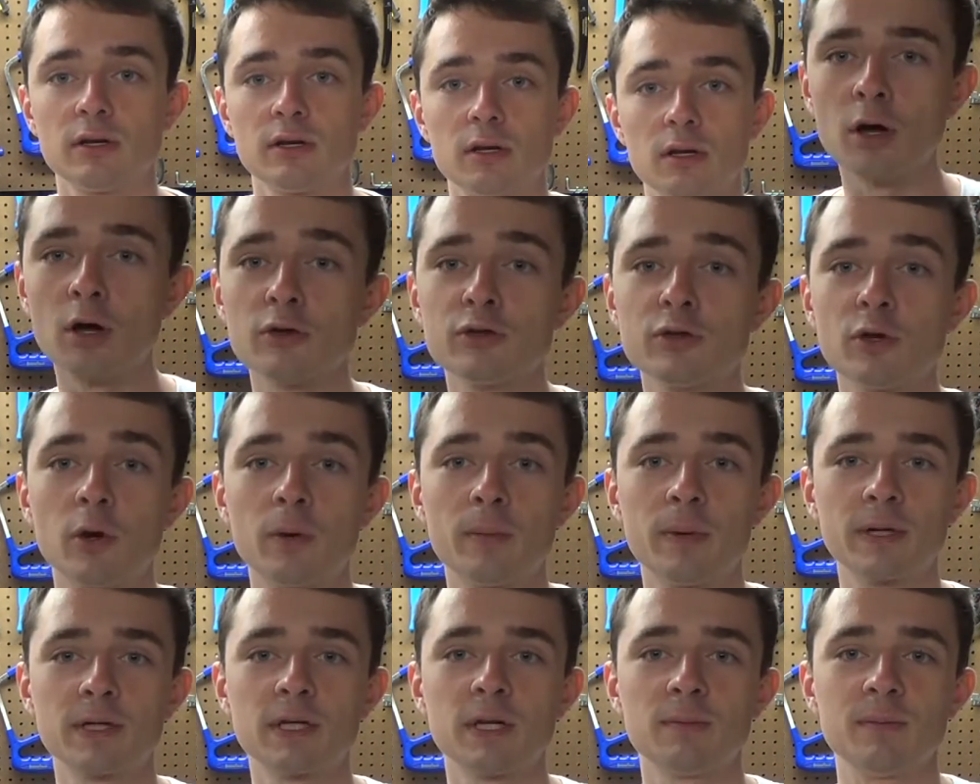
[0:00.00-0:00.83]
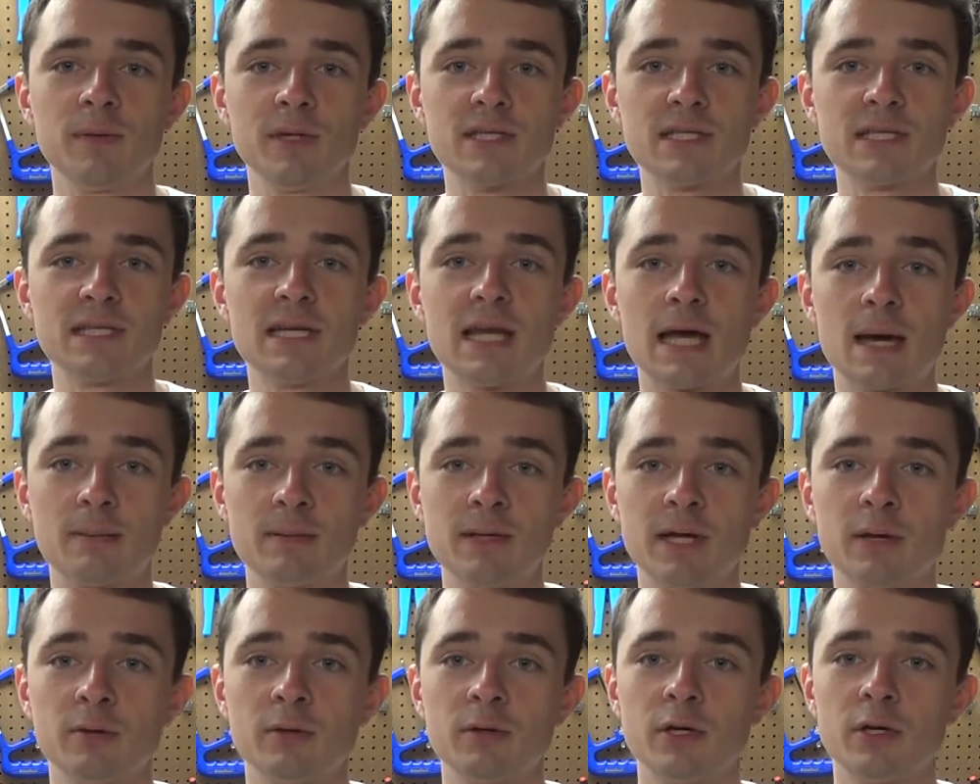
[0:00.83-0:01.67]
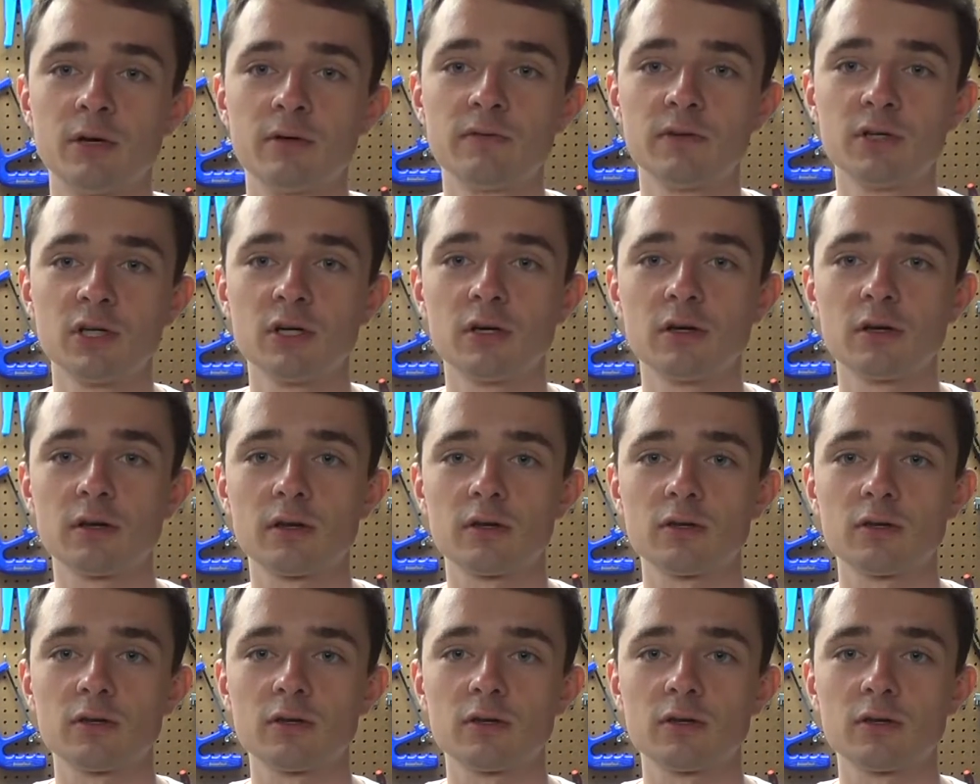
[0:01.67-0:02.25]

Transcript: Also, I picked up this Naptown Nerf shirt,